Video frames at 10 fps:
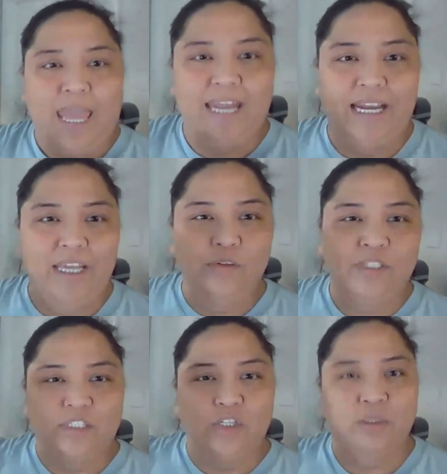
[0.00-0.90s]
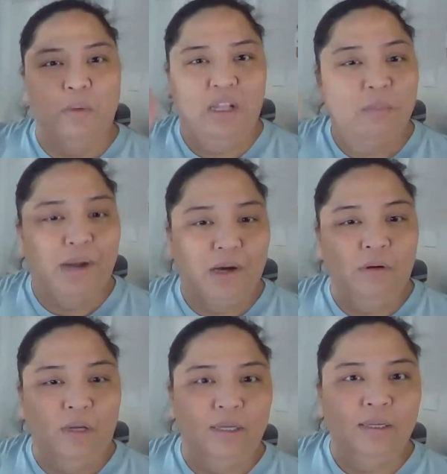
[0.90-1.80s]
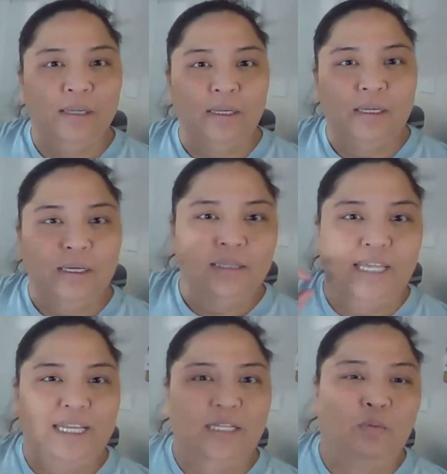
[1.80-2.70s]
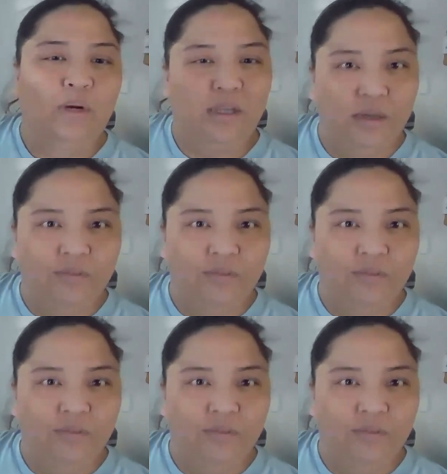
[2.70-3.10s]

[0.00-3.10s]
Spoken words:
and I use such a small amount that it wouldn't